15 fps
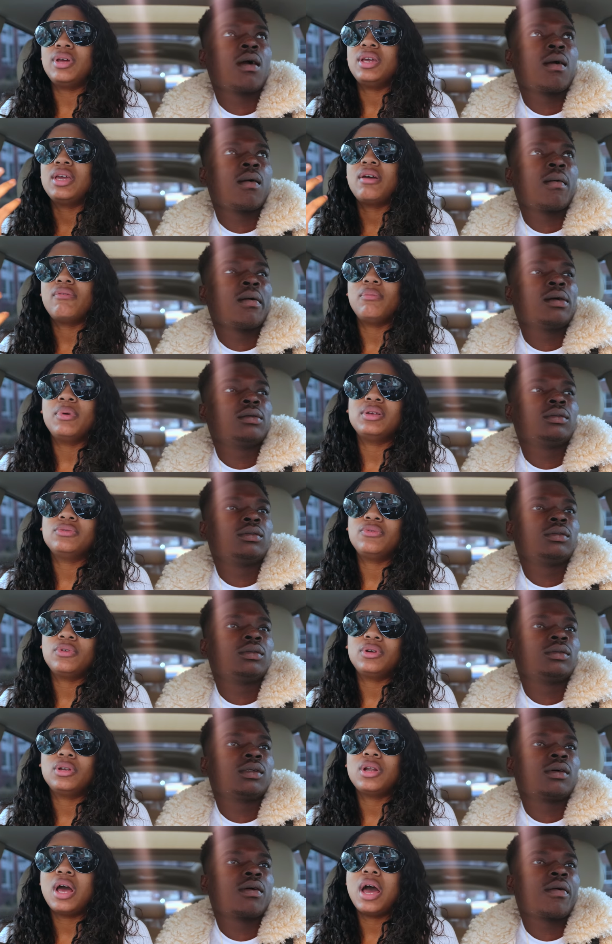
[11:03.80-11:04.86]
Speaker 1: that he have a best
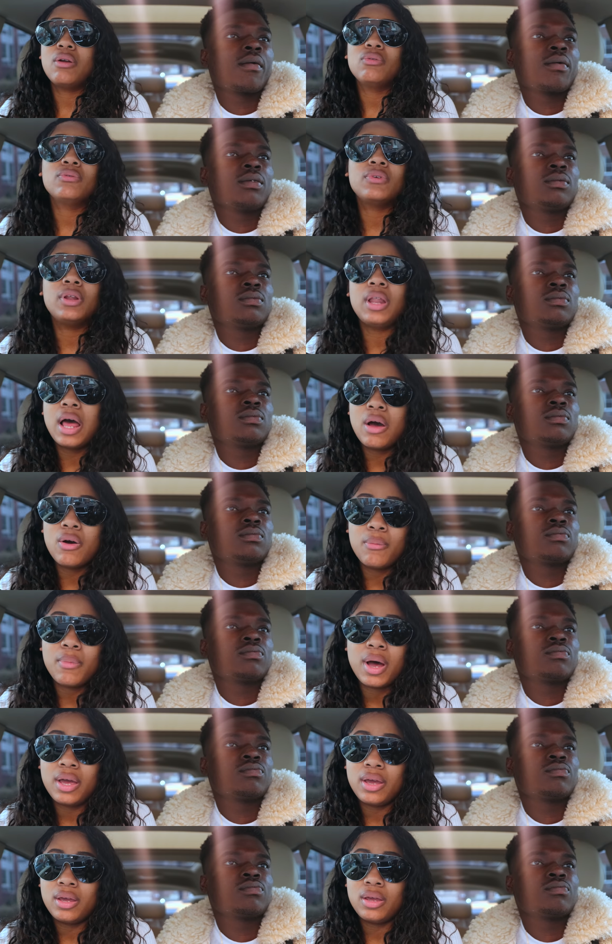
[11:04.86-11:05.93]
friend. I don't even allow
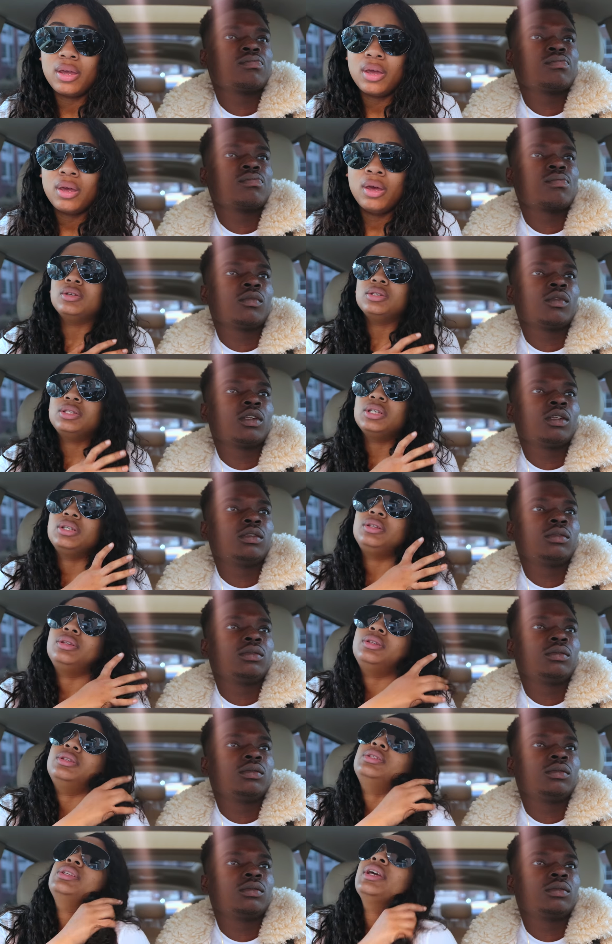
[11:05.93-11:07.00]
my
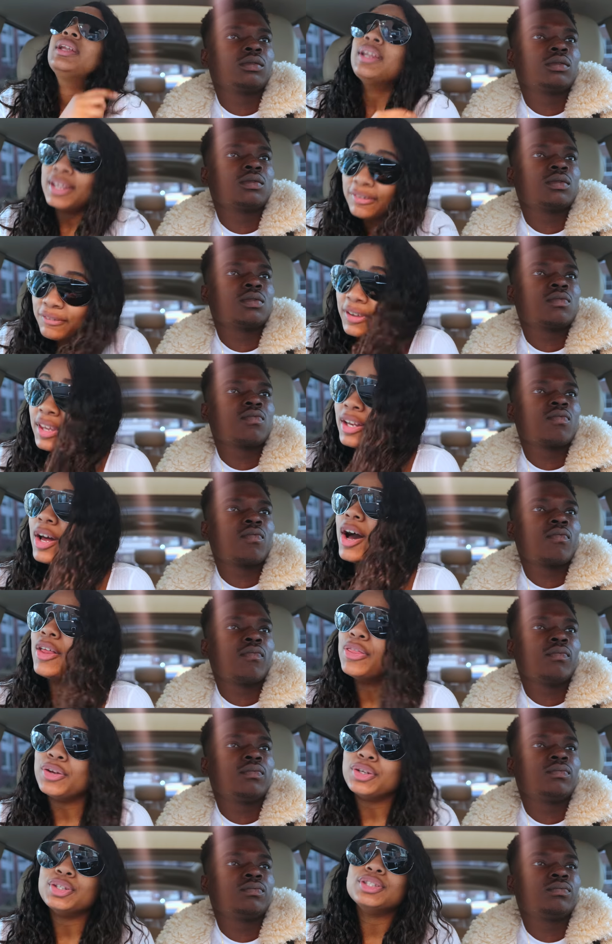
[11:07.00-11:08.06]
significant
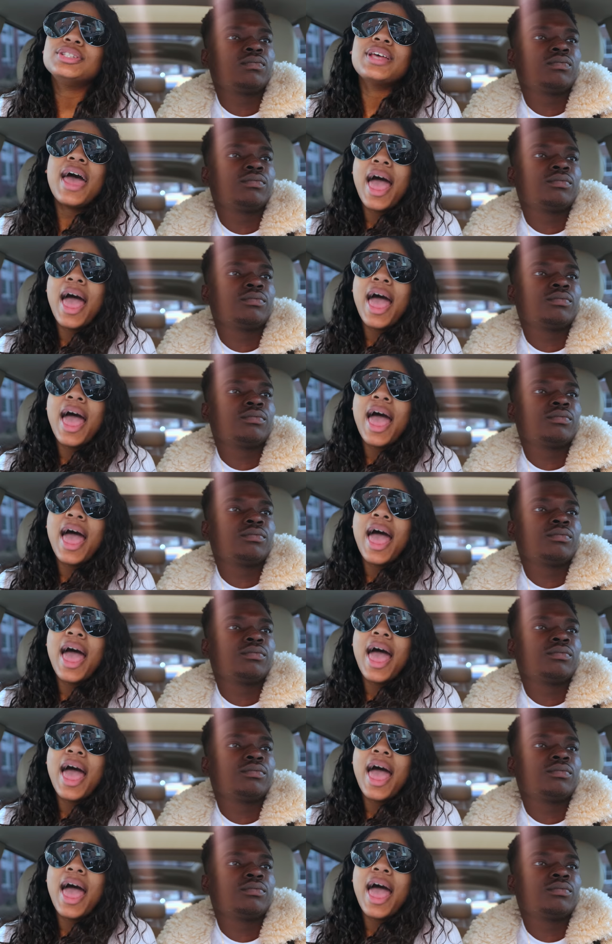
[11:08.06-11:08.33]
others to